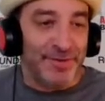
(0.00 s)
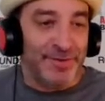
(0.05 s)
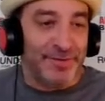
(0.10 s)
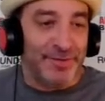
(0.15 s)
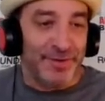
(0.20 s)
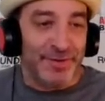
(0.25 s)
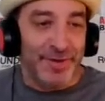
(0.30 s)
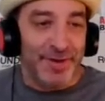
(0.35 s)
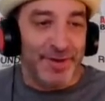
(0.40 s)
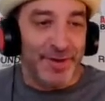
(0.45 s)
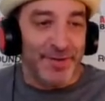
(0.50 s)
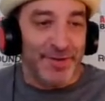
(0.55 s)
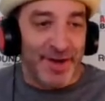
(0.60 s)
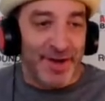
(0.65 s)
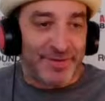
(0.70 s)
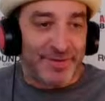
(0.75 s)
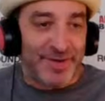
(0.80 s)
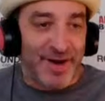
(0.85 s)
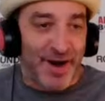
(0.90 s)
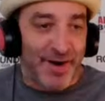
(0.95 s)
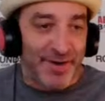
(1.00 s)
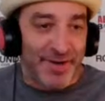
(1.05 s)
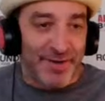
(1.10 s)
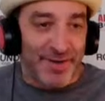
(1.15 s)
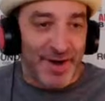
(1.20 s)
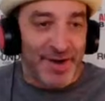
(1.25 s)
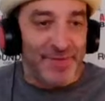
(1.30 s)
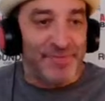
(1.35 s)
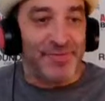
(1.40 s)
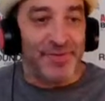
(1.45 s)
Toledo next Saturday
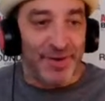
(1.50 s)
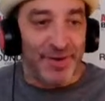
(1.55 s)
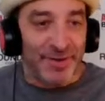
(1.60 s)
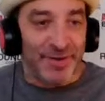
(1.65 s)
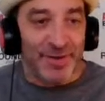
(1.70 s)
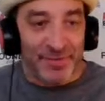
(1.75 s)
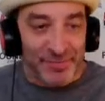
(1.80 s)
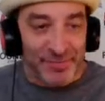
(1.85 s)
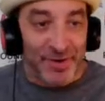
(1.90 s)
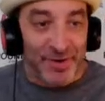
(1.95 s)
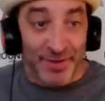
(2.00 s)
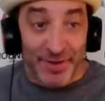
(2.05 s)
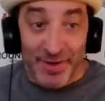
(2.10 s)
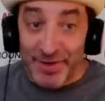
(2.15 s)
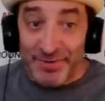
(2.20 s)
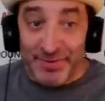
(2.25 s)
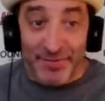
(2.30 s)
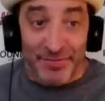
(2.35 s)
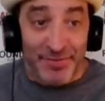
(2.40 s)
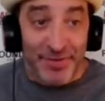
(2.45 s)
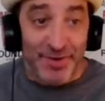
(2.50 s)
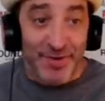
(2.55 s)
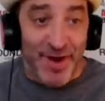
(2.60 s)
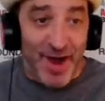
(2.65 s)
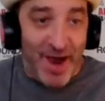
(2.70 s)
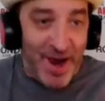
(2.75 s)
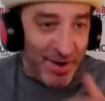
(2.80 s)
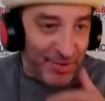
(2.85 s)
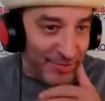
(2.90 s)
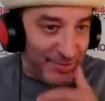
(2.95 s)
night for at least a few
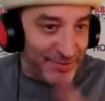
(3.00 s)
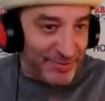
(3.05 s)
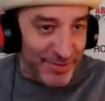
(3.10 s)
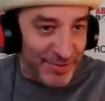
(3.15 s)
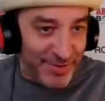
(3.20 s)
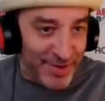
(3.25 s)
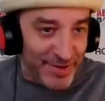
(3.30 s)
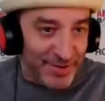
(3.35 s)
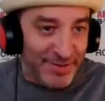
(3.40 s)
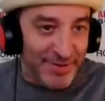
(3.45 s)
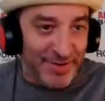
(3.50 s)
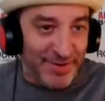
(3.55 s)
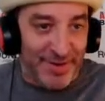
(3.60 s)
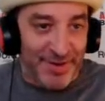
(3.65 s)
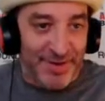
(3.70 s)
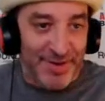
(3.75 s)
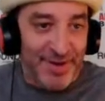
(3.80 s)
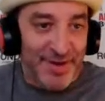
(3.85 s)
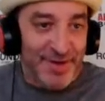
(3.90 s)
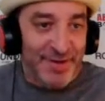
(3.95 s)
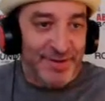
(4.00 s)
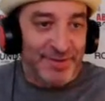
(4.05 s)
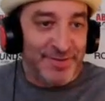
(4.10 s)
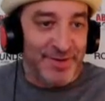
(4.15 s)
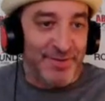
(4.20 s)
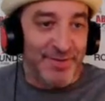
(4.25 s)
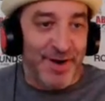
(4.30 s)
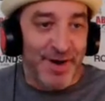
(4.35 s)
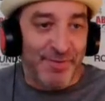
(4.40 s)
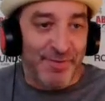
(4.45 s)
hours, so they can
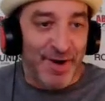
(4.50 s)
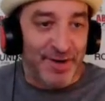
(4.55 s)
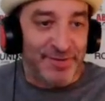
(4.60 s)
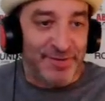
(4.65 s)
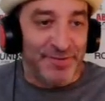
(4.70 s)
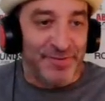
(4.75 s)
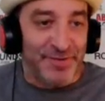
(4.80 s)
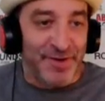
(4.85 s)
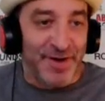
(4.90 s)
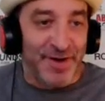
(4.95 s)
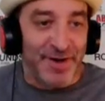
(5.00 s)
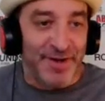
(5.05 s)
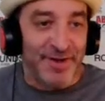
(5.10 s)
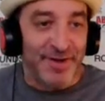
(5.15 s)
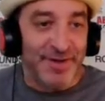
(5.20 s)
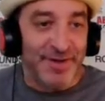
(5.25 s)
sit around and watch you fight.